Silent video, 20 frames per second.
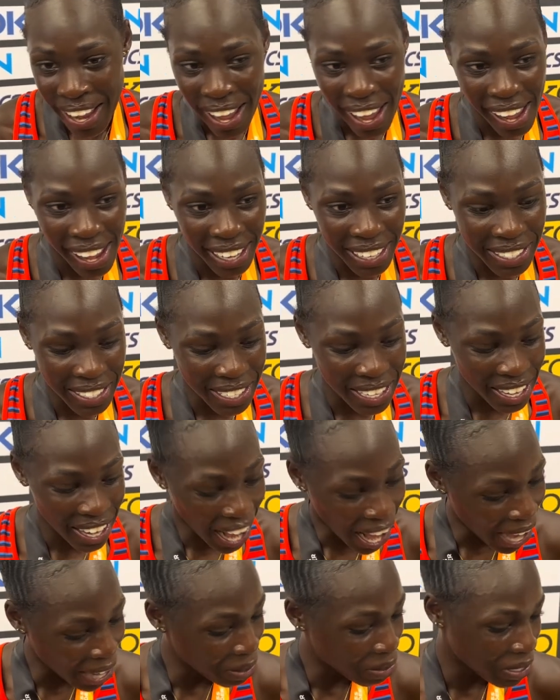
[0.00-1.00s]
And
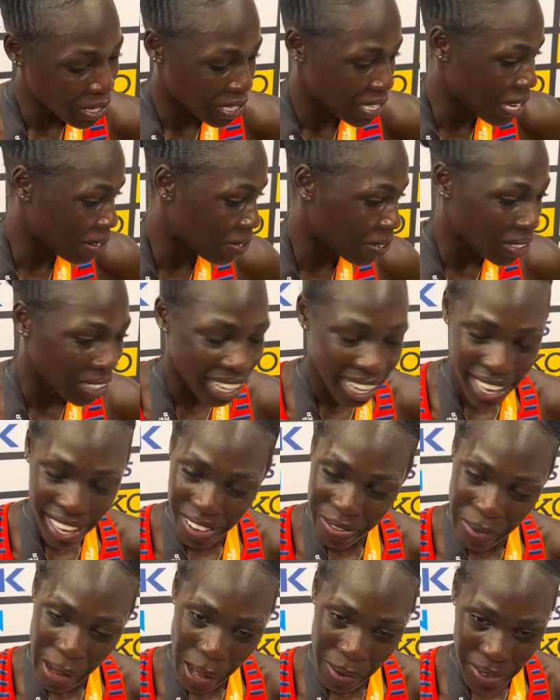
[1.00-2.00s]
I am just thankful that I
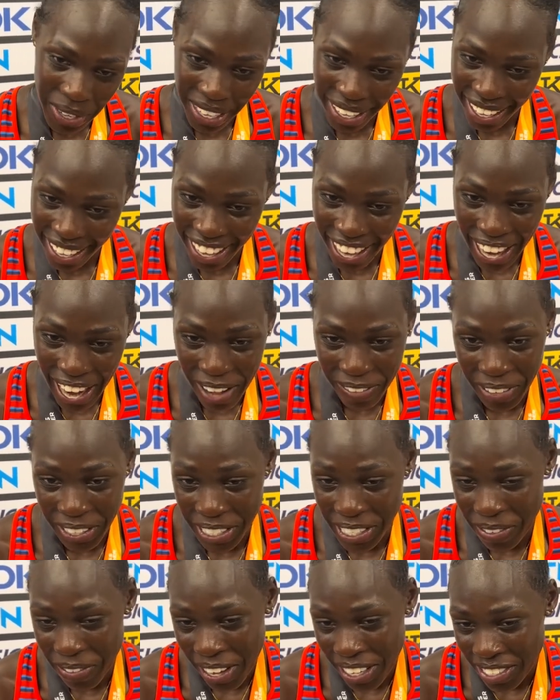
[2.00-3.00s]
have Bobby and I have my
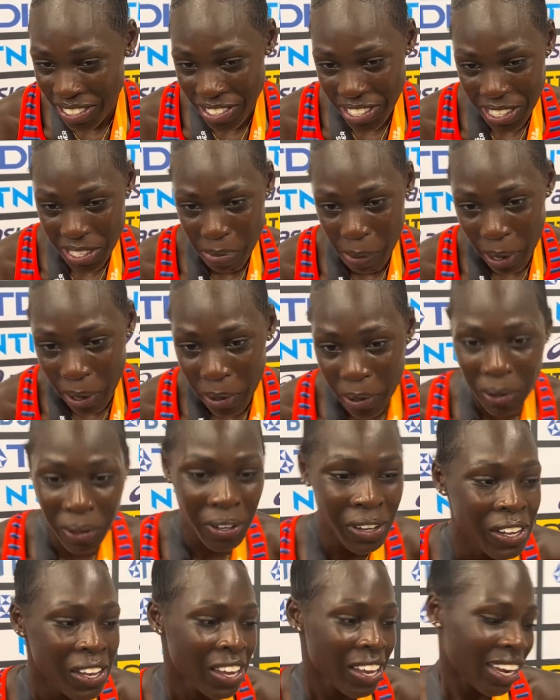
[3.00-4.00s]
teammates and just my whole
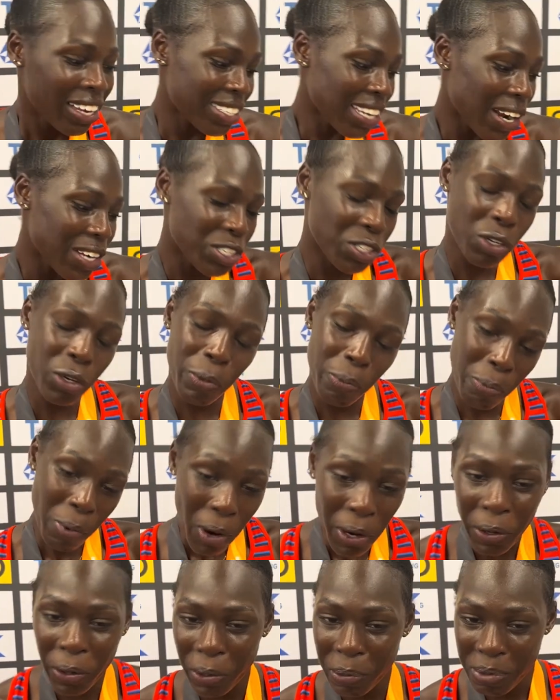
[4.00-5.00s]
entire
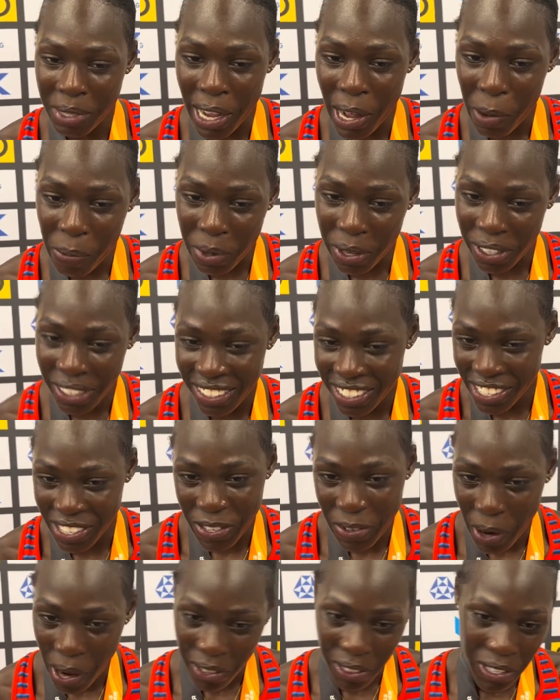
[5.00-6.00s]
support group to help me just
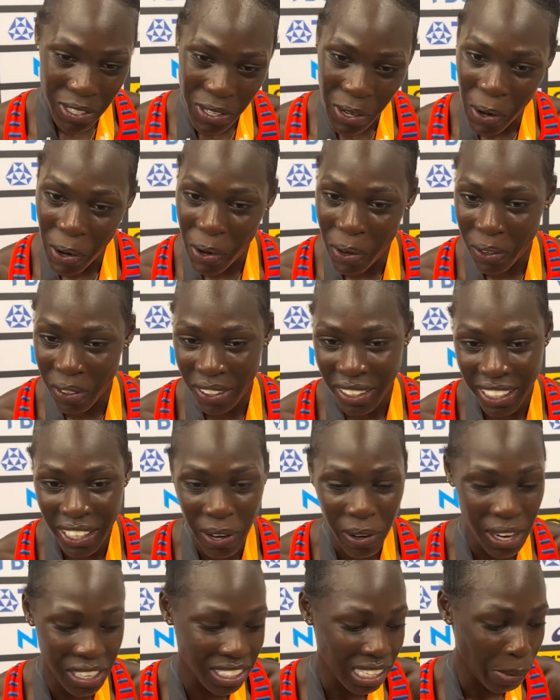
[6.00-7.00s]
throughout these whole, you know,
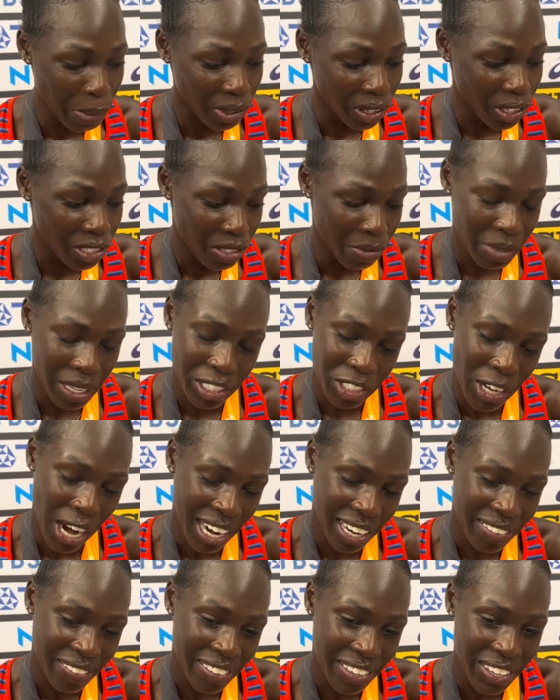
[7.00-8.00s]
next couple years of me in track
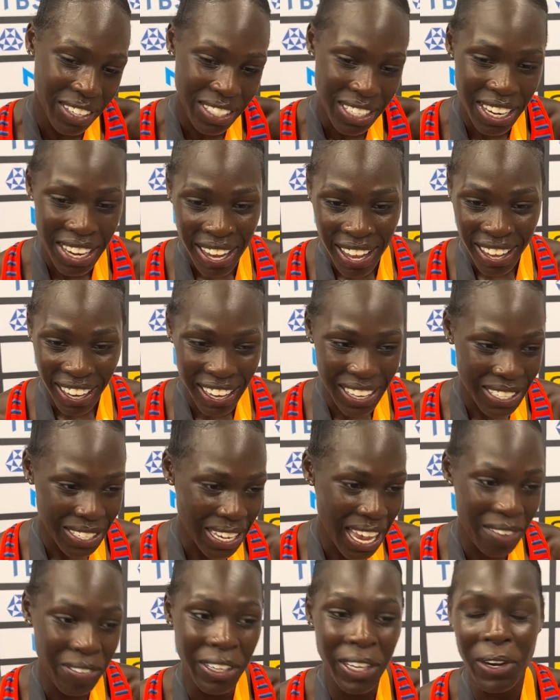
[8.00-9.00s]
and field. Because
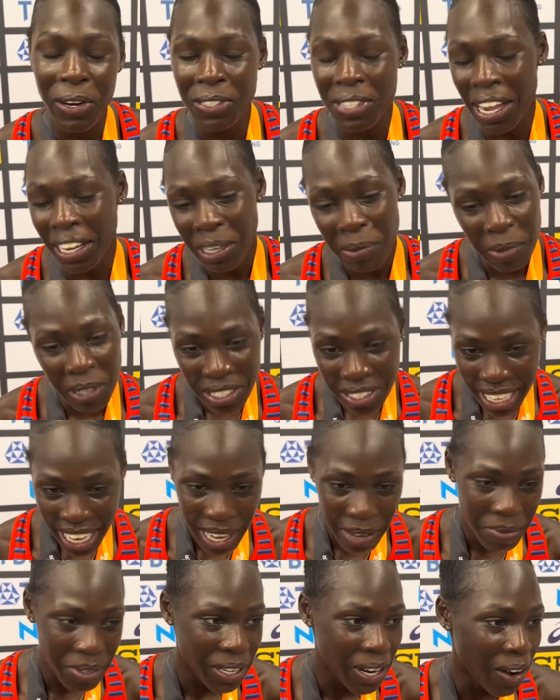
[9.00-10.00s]
every year is not going to be the
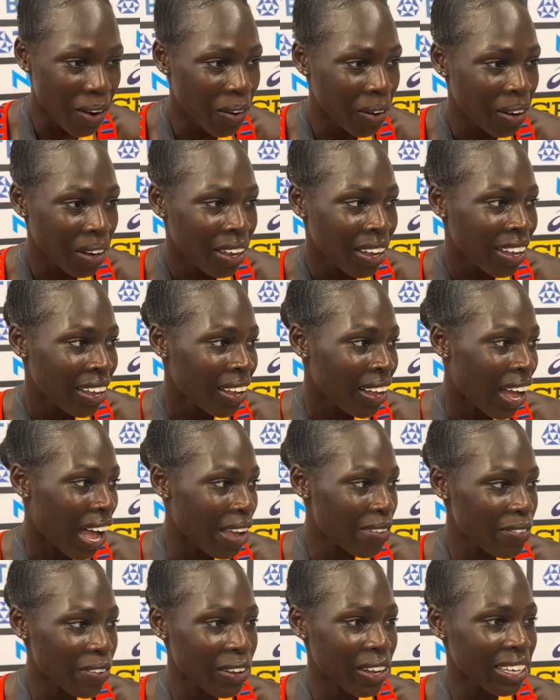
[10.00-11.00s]
same, you know. Sure.
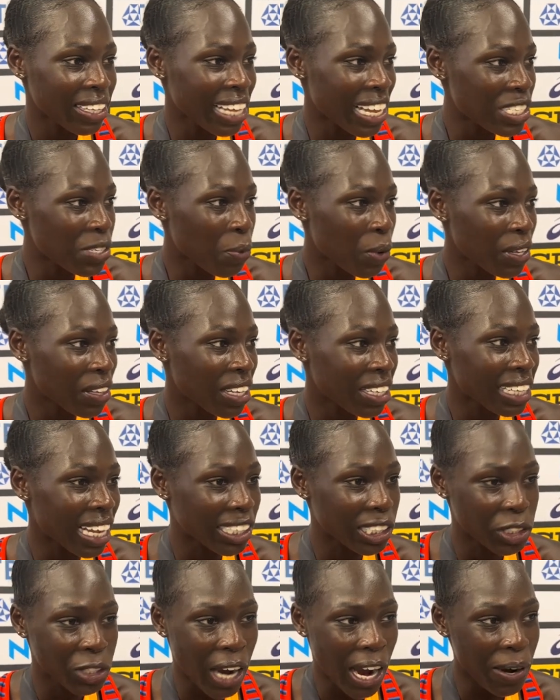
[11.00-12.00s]
I feel like that's one thing that
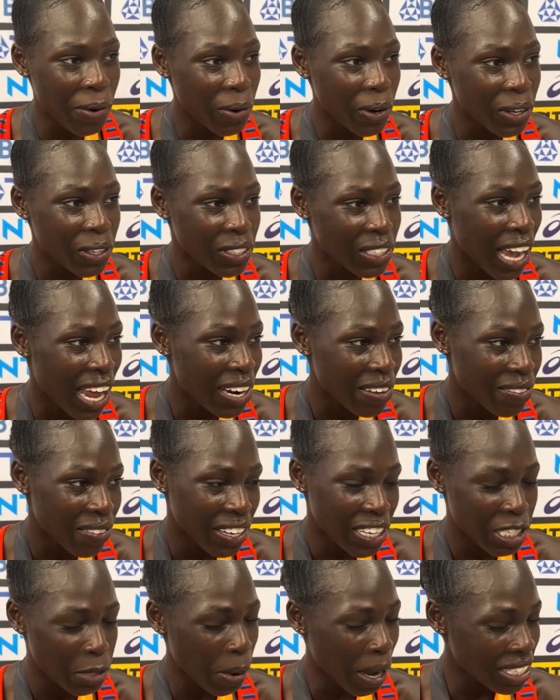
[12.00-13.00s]
the track world kind of
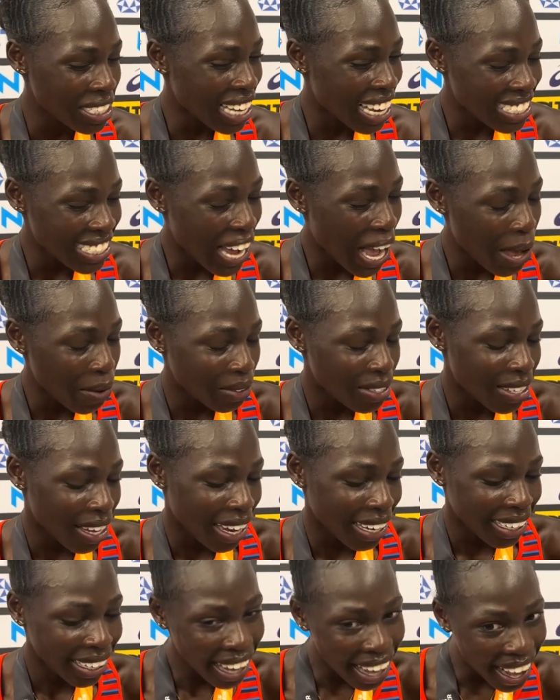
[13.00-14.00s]
expects at time. It's
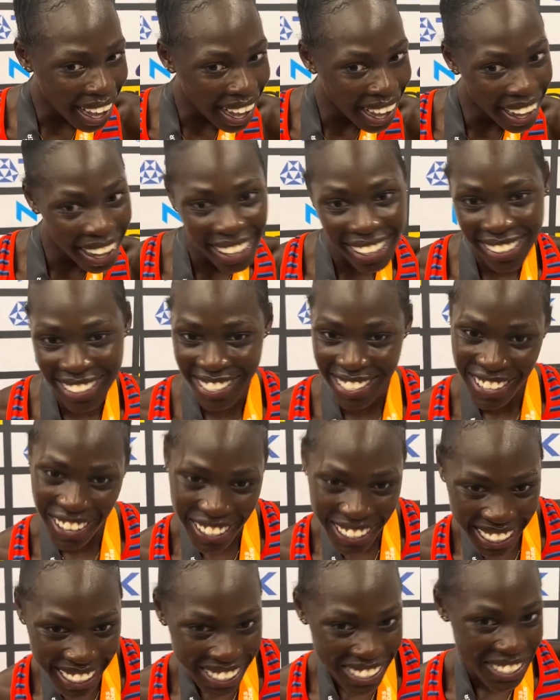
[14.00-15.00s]
like, yeah, she
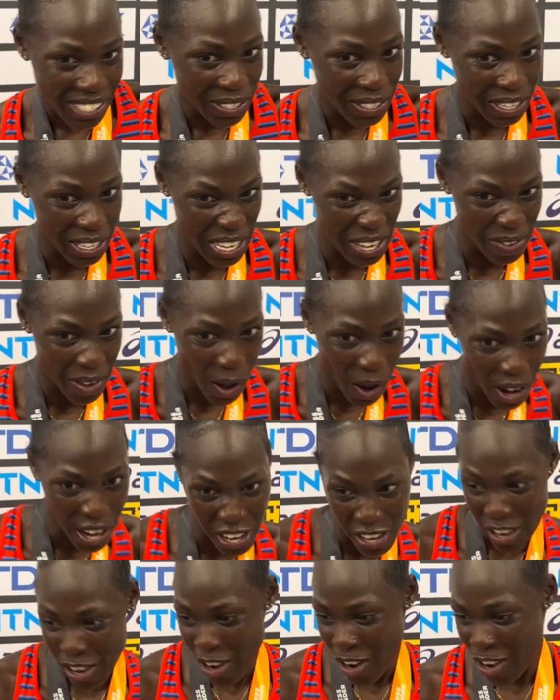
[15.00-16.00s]
started here, so it's going to keep going.
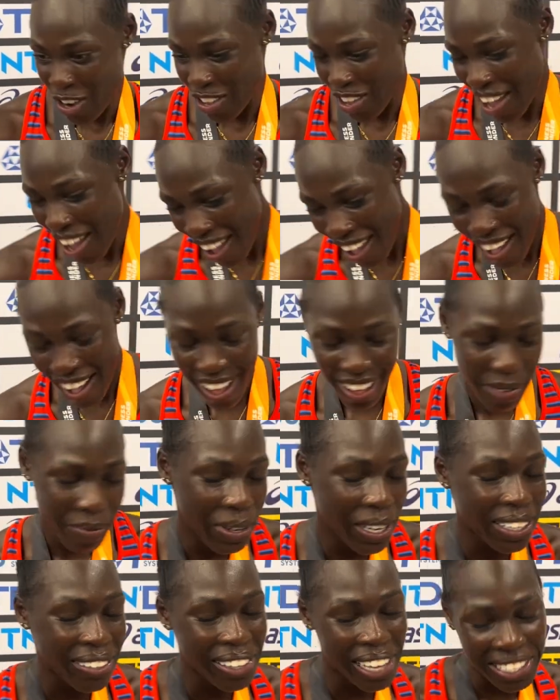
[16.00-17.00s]
Yeah. Yeah,
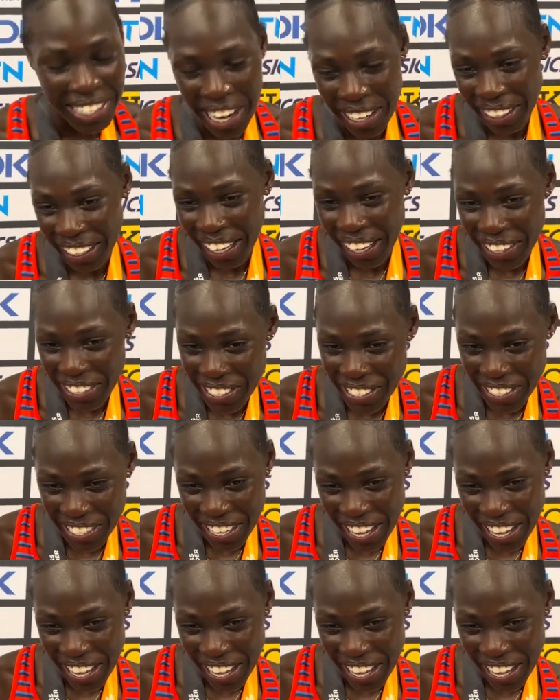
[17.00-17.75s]
but that's not the case.